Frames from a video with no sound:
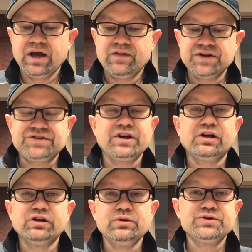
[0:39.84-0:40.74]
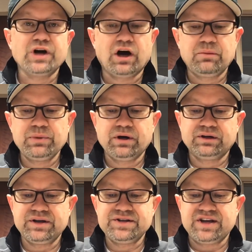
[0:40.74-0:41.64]
This includes all
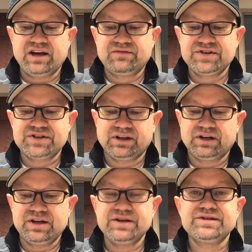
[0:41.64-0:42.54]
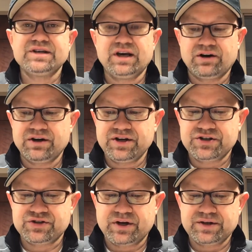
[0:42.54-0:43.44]
buildings and facilities in our
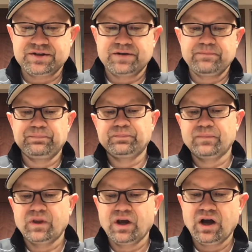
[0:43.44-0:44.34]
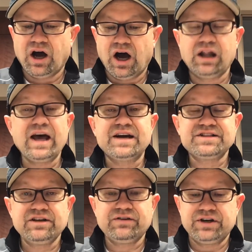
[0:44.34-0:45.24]
district. All
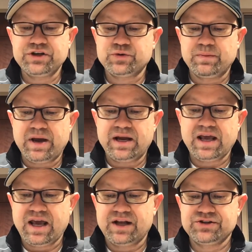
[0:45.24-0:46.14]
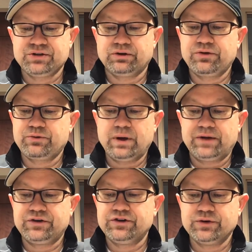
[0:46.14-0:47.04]
activities remain canceled throughout
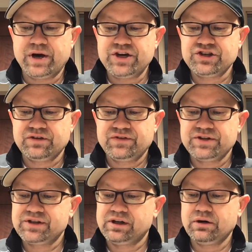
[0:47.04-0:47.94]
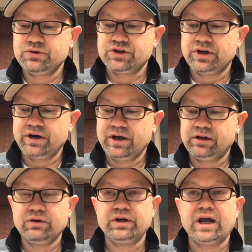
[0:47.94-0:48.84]
the duration of this closure,
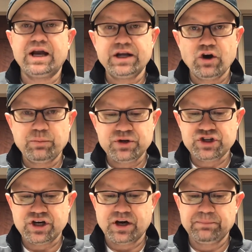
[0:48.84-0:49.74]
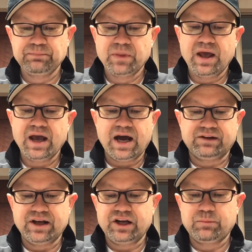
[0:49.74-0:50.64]
including any open gym,
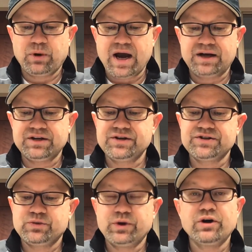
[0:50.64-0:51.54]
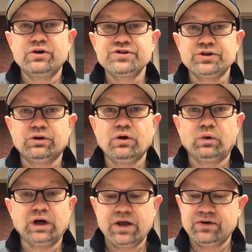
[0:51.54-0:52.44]
athletic practice, rehearsal,
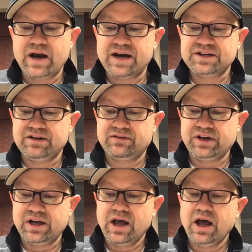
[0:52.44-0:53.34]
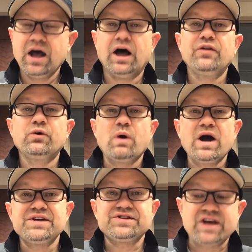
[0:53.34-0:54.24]
or other activity
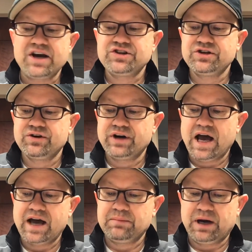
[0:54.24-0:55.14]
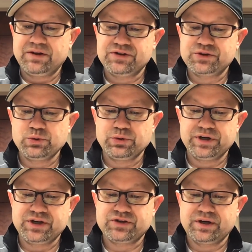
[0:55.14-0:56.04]
otherwise sanctioned or not by the school
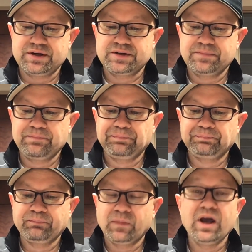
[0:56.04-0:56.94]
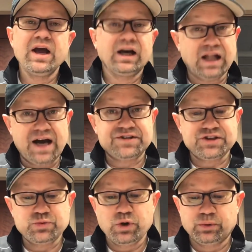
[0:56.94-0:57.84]
district. Classes
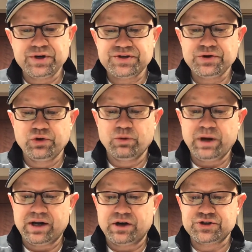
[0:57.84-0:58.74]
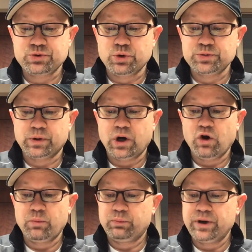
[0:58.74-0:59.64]
will resume and our schools
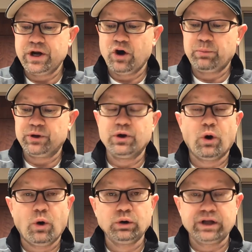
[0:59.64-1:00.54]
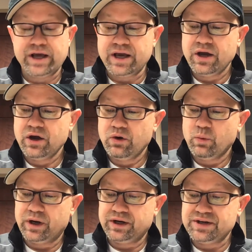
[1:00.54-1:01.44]
will reopen only
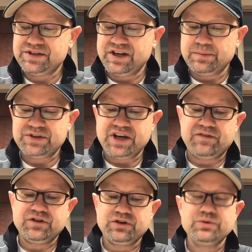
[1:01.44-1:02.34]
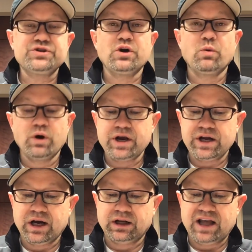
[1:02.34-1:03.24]
when it is deemed safe to do so, working
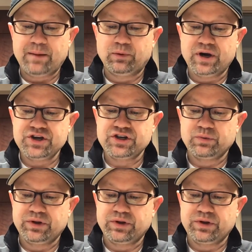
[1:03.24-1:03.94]
in collaboration with